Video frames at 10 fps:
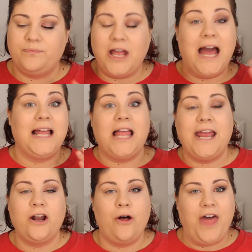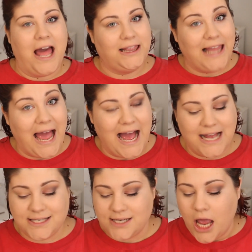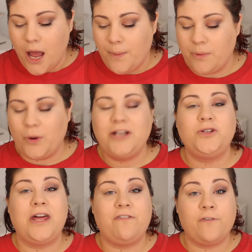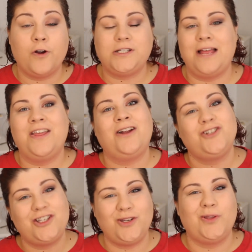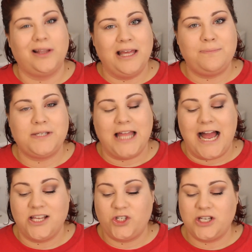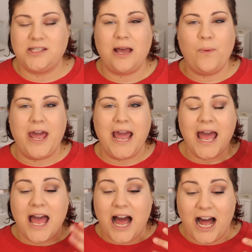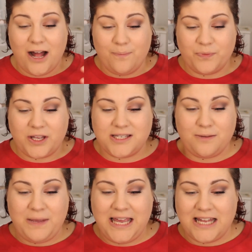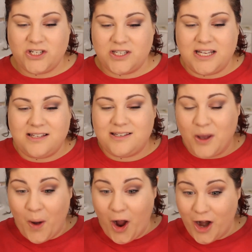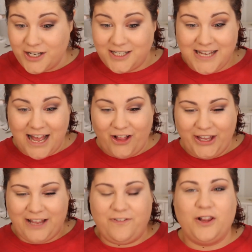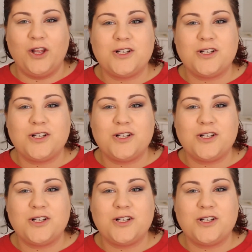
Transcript: highlight and all that last, but I'm gonna go ahead and do that first, and then I'll just do the lips last, just that way, because to me it's so hard to tell like if it